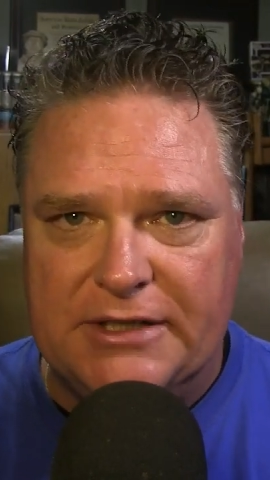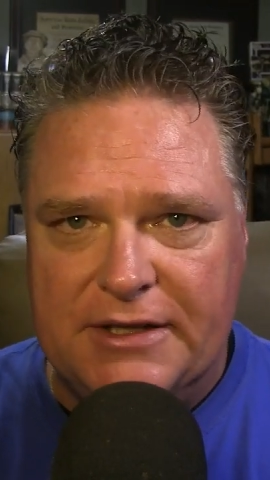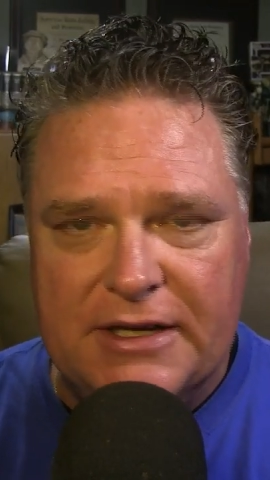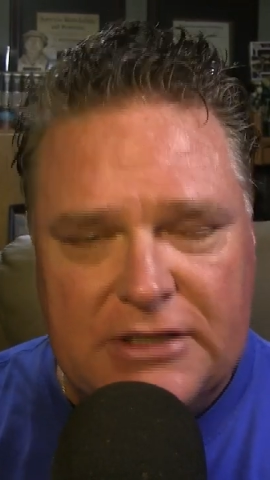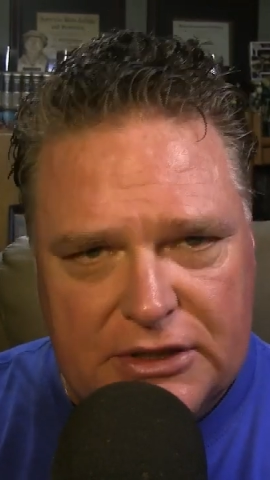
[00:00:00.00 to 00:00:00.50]
And
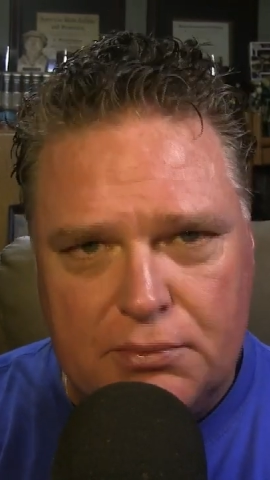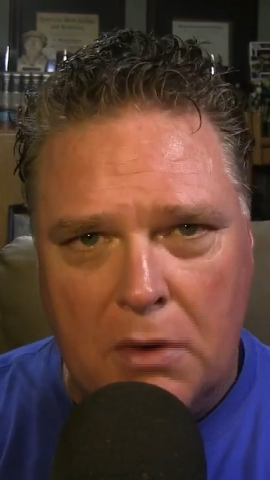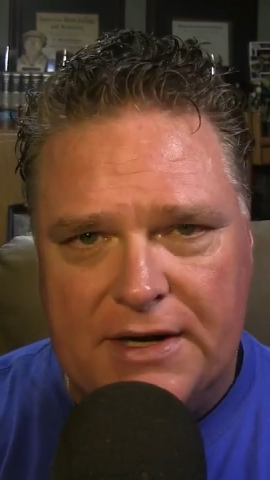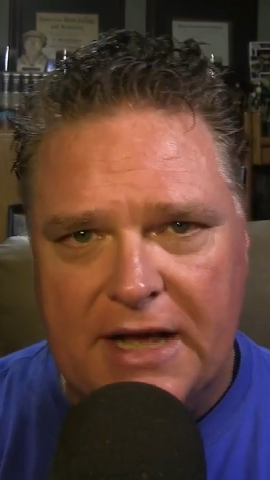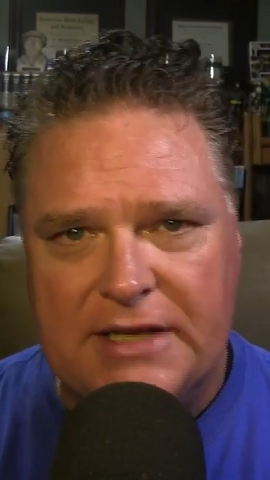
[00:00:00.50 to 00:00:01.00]
this is what
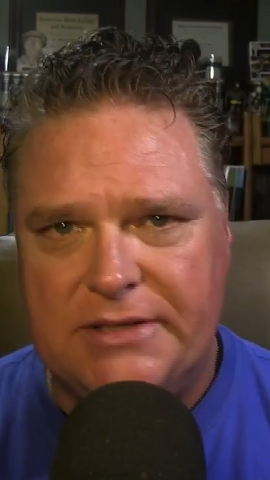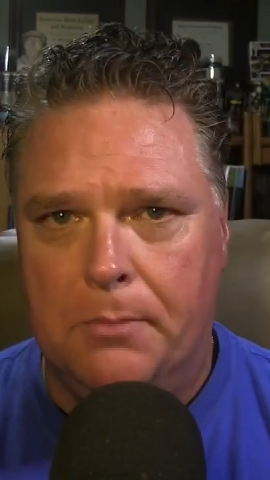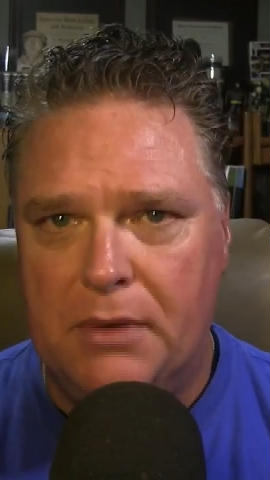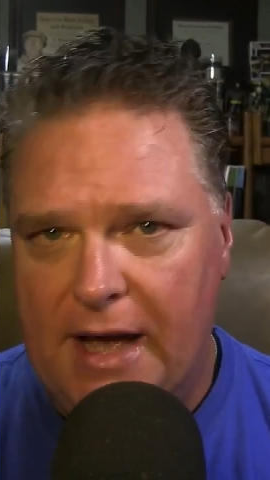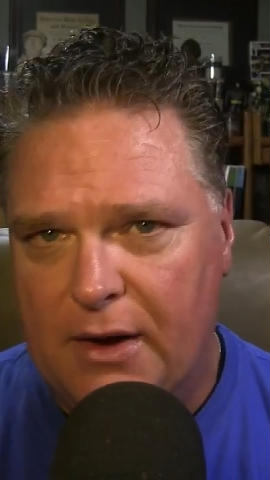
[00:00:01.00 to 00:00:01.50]
takes some
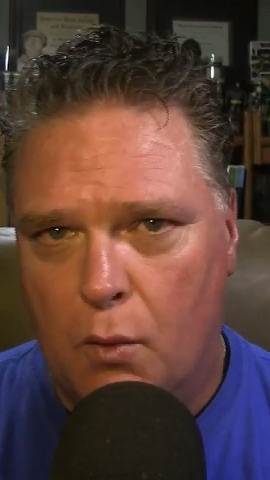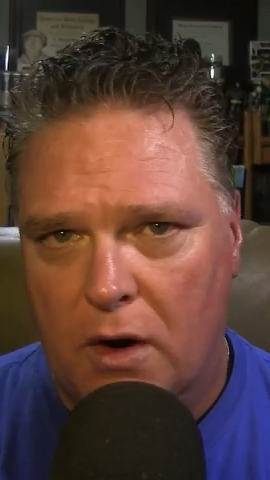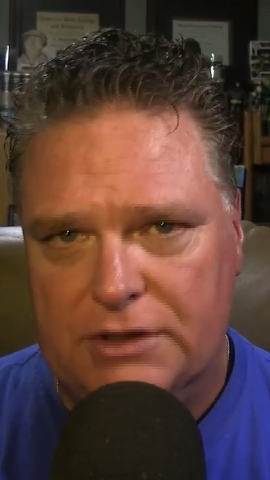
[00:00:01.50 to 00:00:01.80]
legwork